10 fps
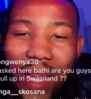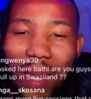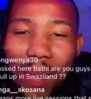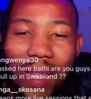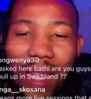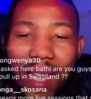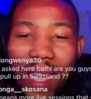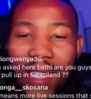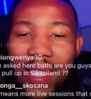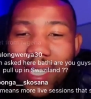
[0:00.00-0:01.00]
We come in
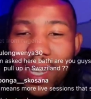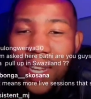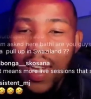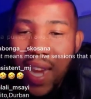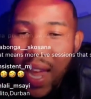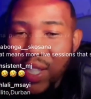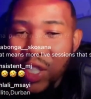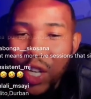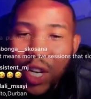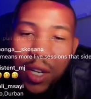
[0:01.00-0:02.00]
there, guys.
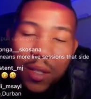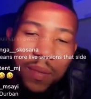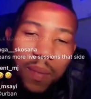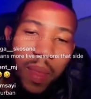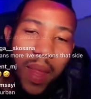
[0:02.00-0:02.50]
Next year.